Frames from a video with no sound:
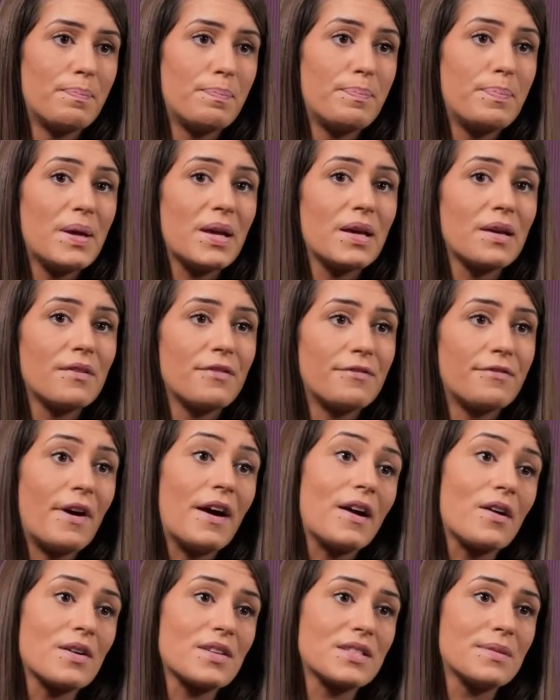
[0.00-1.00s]
big
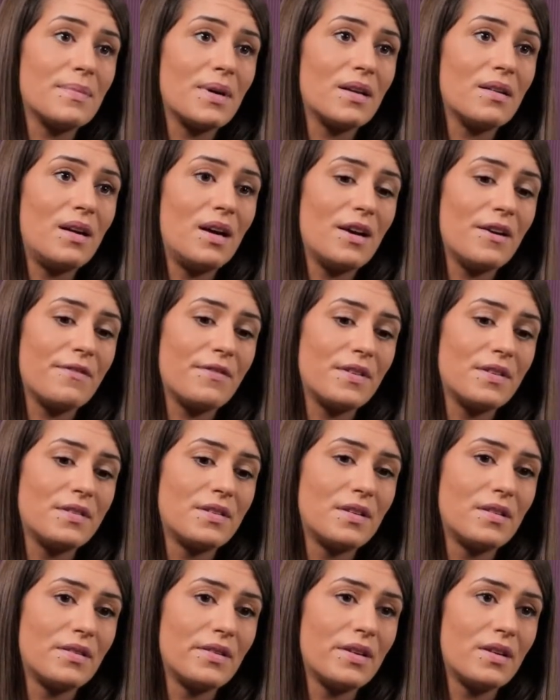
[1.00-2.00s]
fires in my life
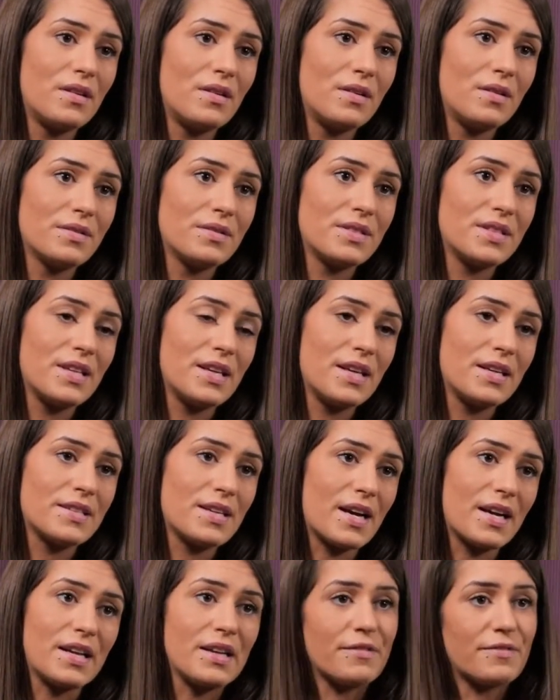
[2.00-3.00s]
into little teeny
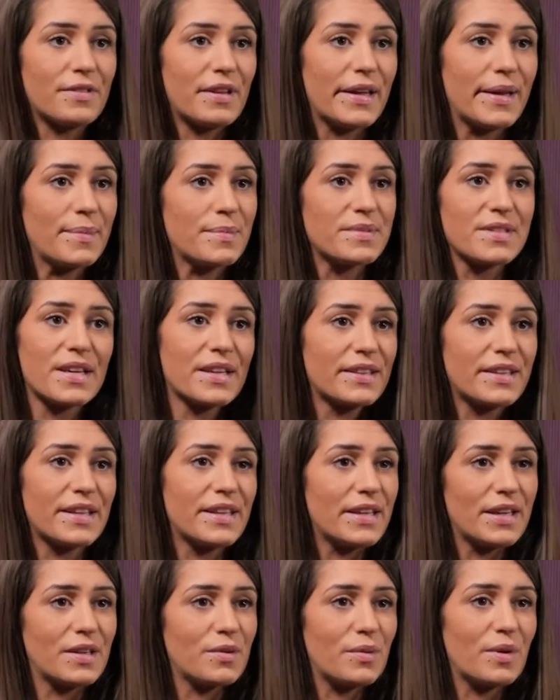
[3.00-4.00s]
tiny flames. They
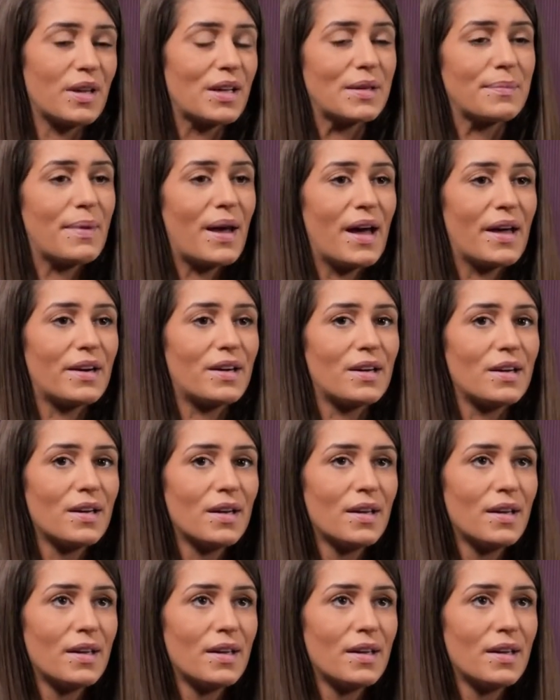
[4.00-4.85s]
didn't really matter.